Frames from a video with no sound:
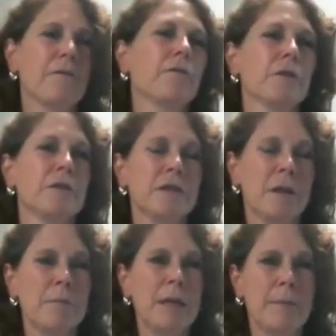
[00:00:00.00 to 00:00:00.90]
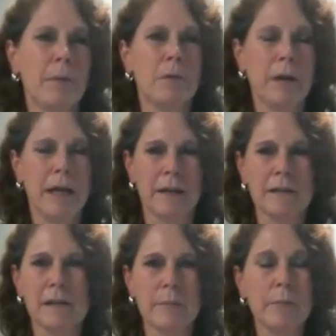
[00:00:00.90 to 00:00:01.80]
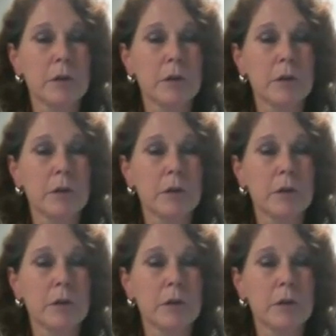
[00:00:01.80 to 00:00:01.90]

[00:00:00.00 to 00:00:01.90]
for some people who can't sleep,